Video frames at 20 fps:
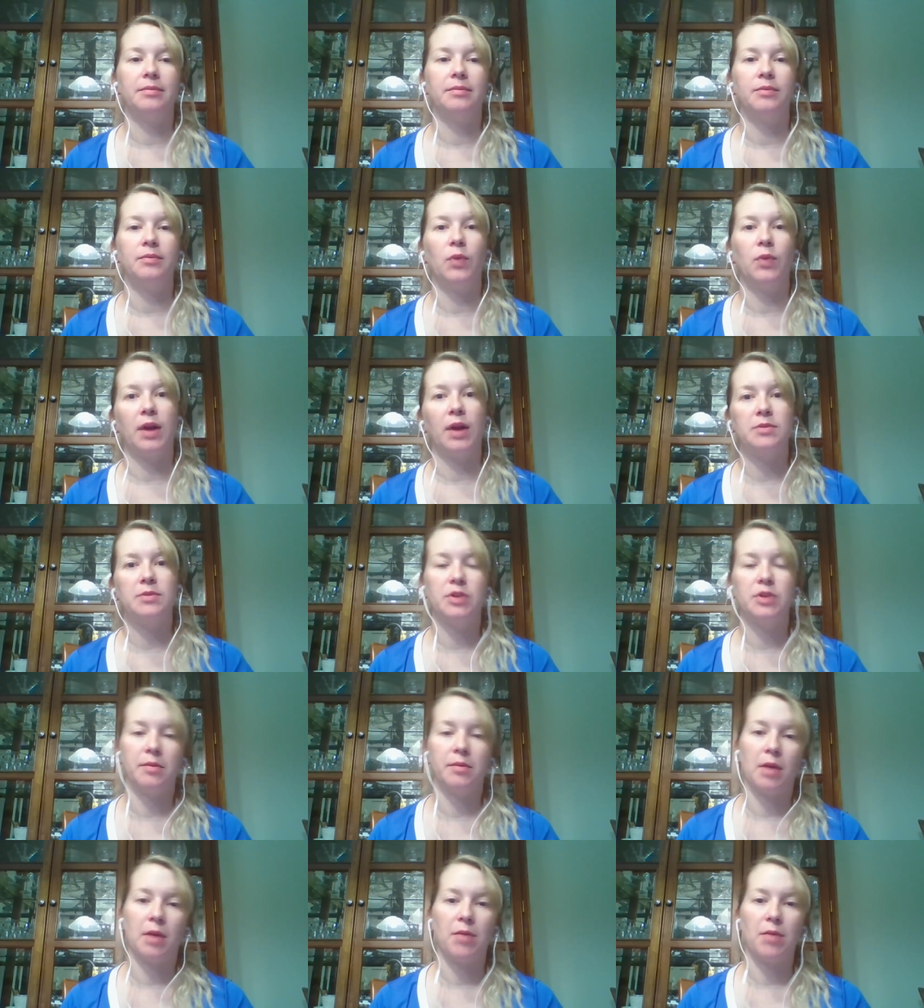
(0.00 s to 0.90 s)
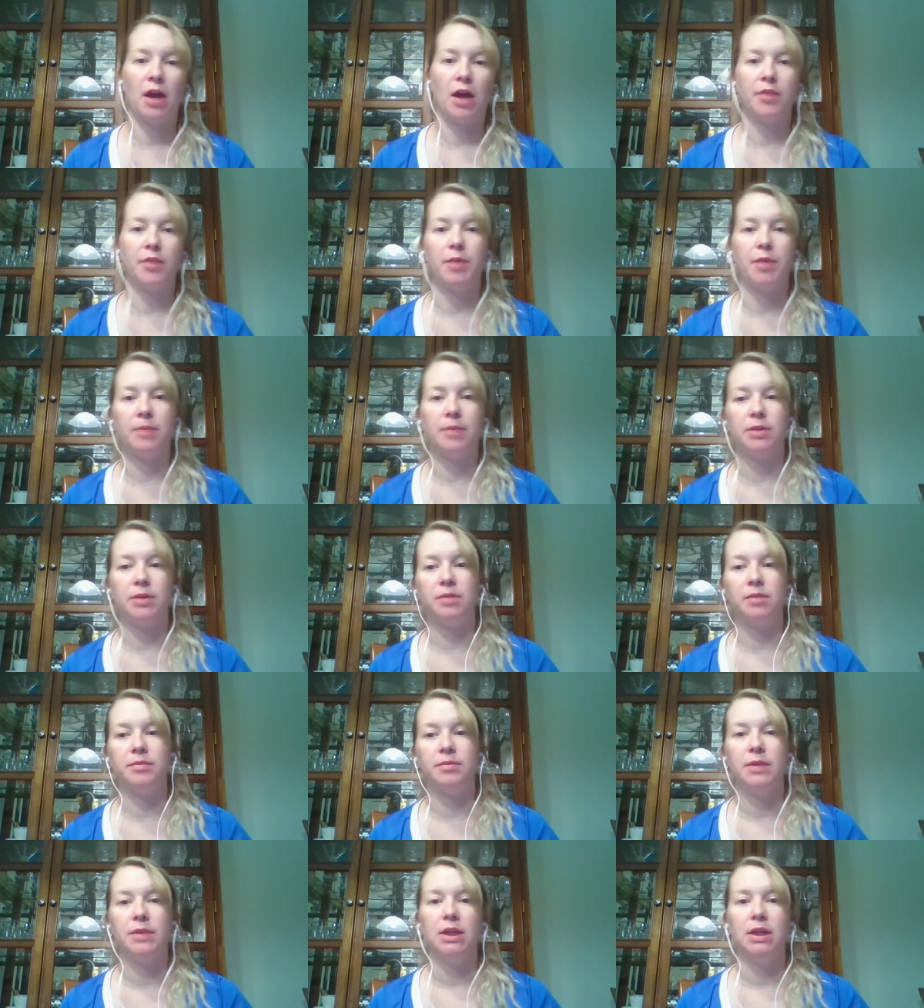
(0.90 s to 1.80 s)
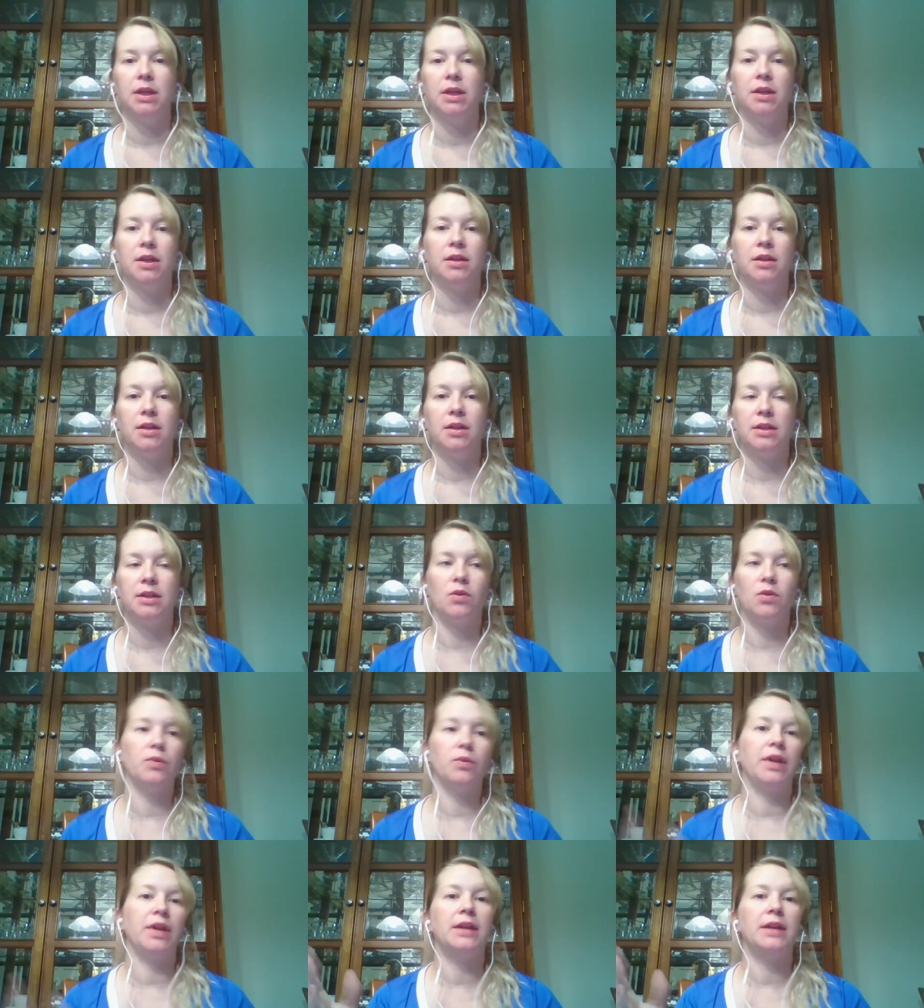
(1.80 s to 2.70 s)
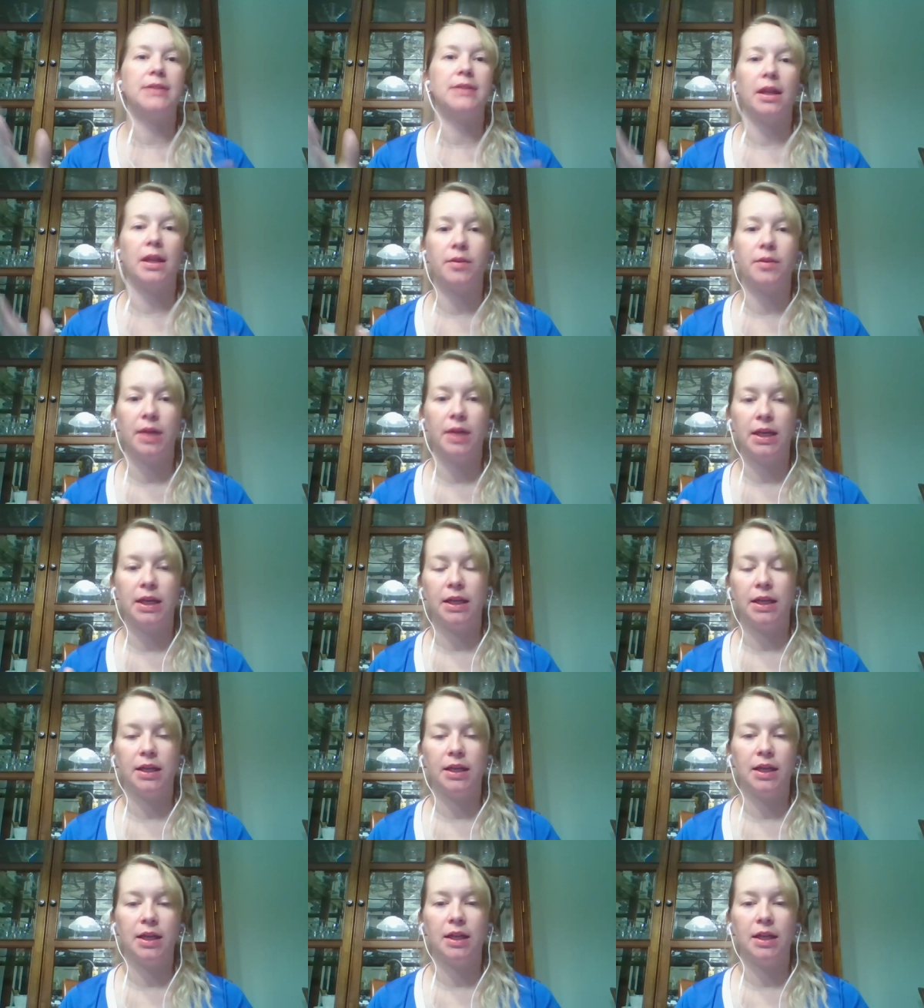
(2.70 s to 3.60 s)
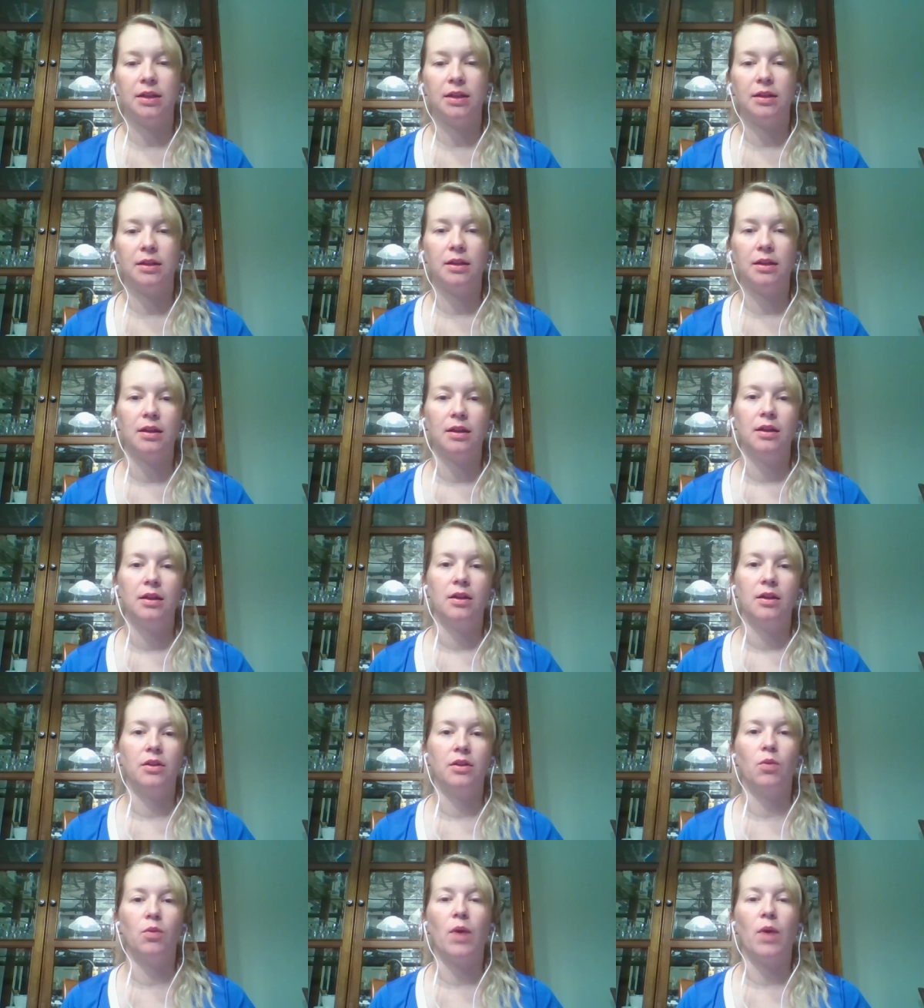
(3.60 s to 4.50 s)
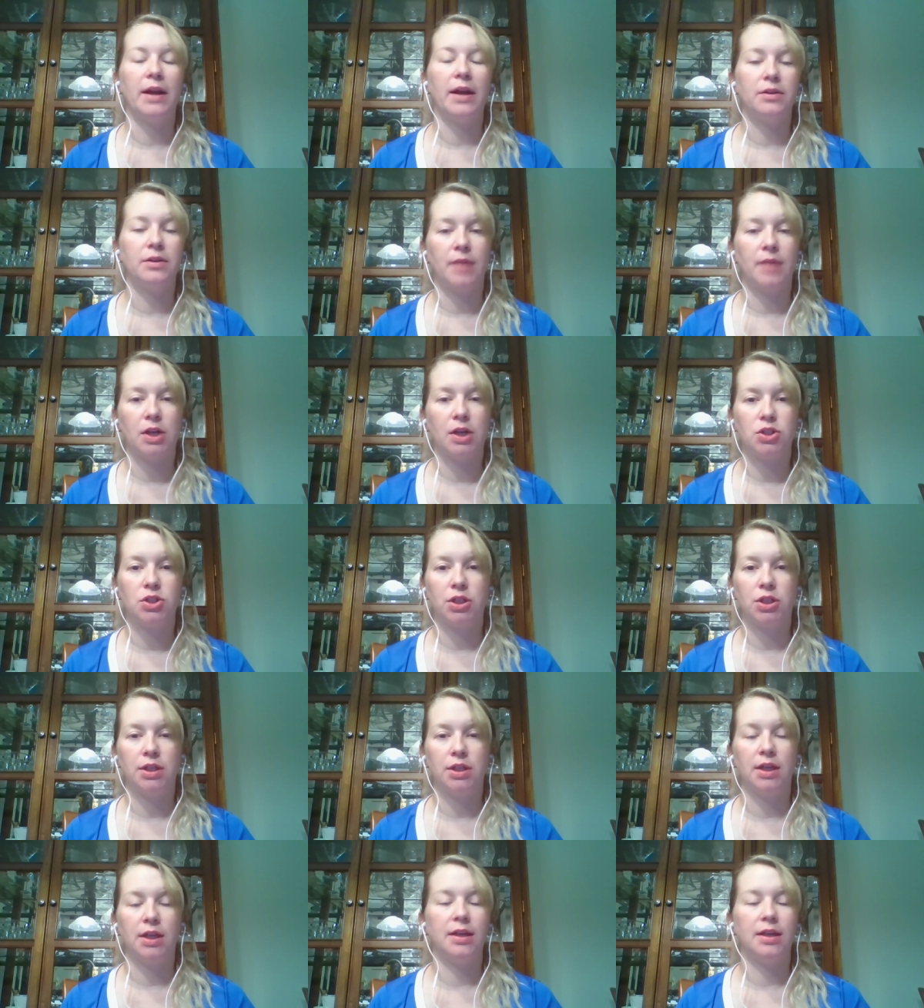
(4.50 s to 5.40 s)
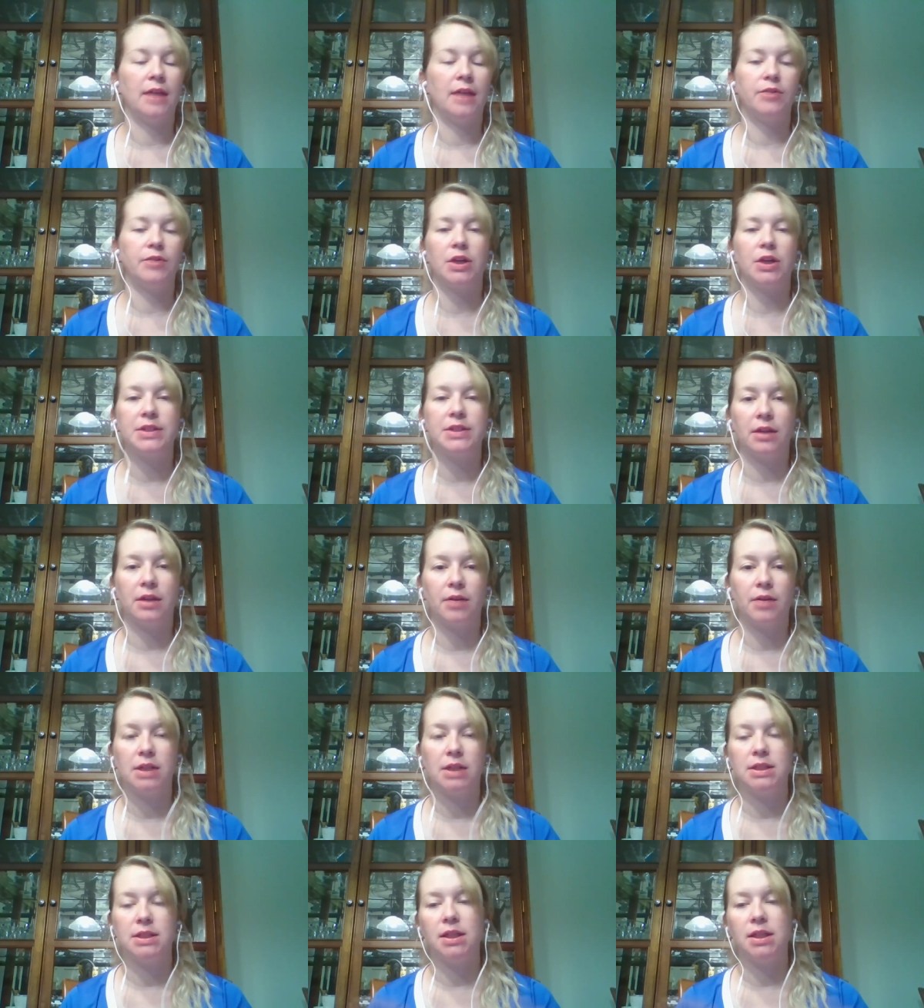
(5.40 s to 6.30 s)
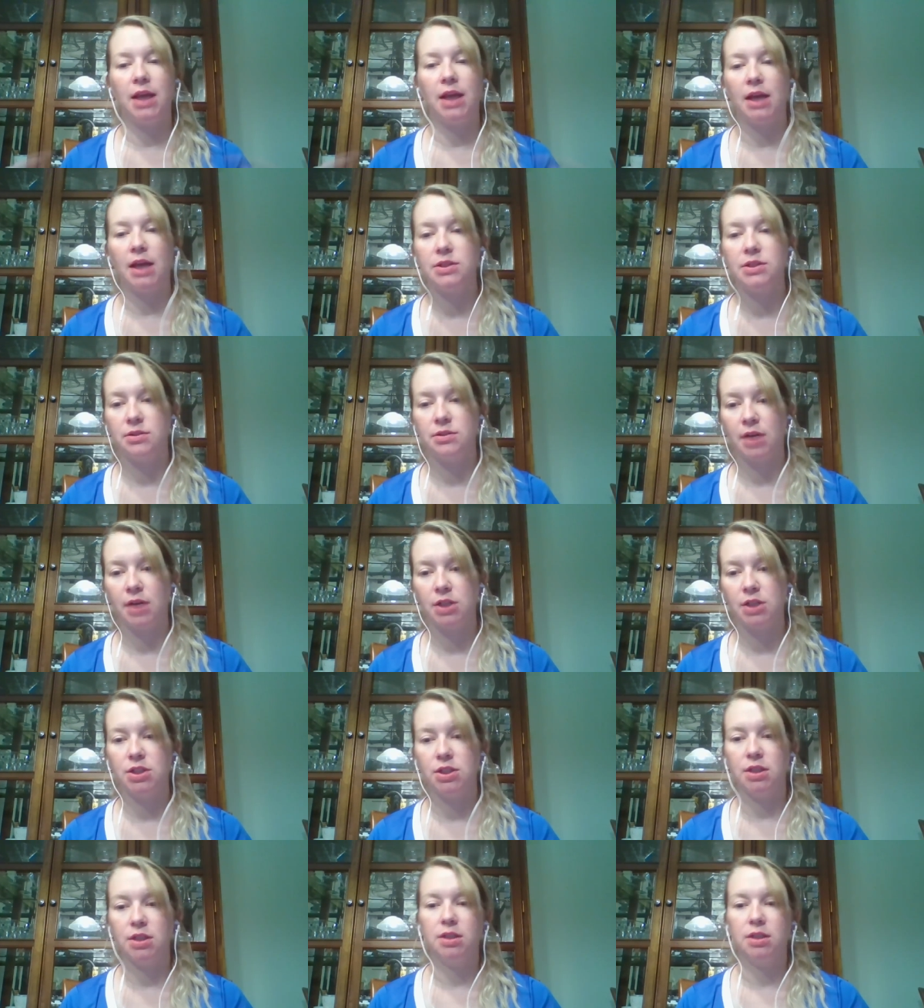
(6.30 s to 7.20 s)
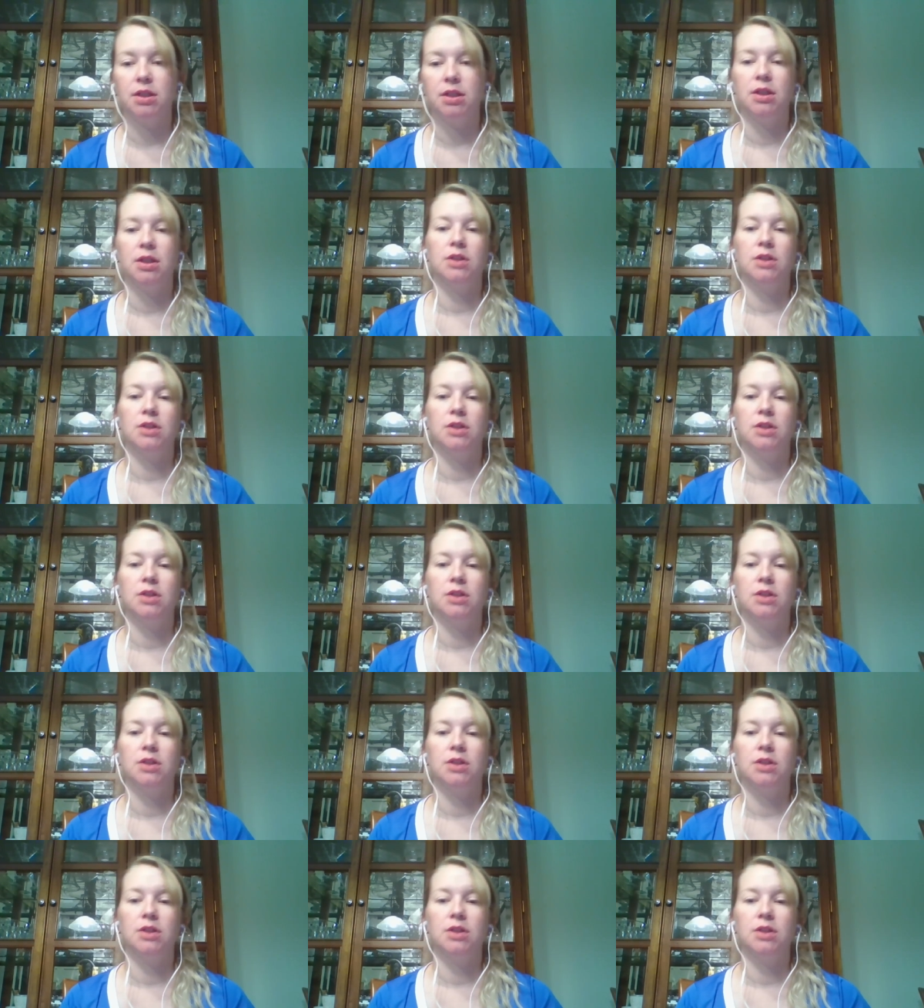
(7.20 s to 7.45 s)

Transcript: when I'm doing my math problem, it's only accelerating in the y direction and never accelerates in the x direction.